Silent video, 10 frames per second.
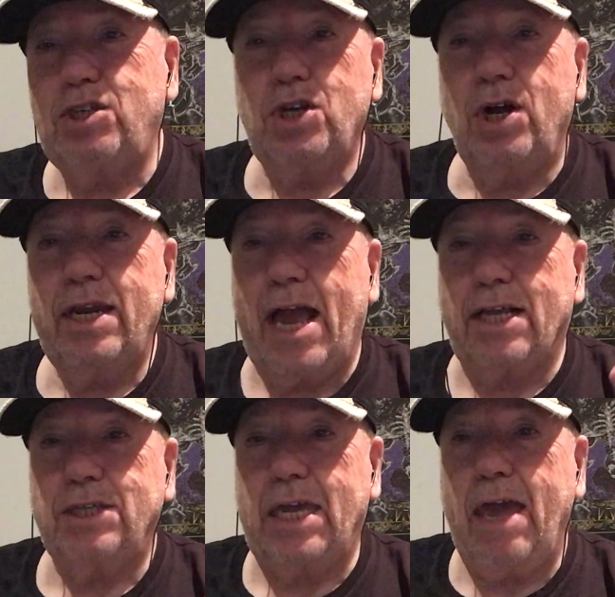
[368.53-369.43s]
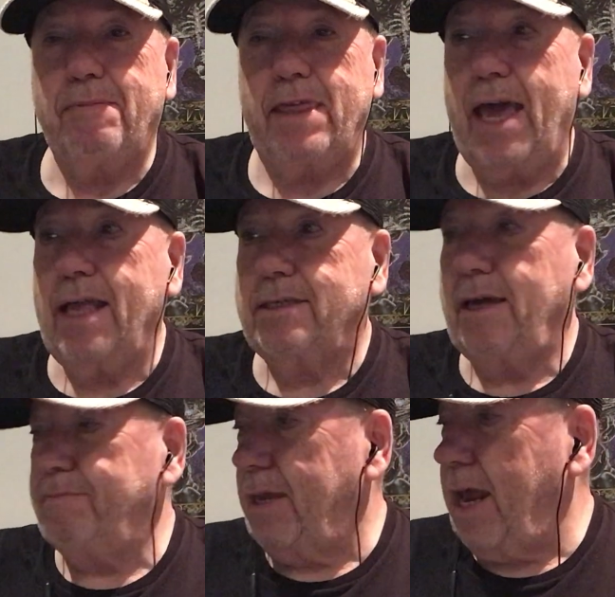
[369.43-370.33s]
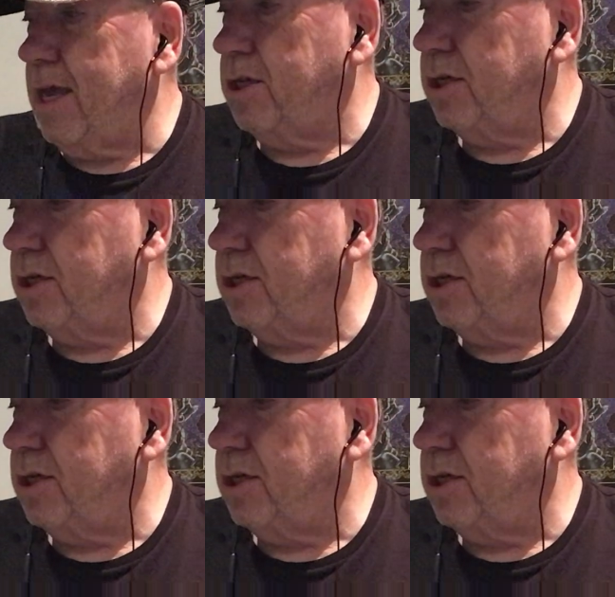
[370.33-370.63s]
John actually gave me the heads up that, hey, you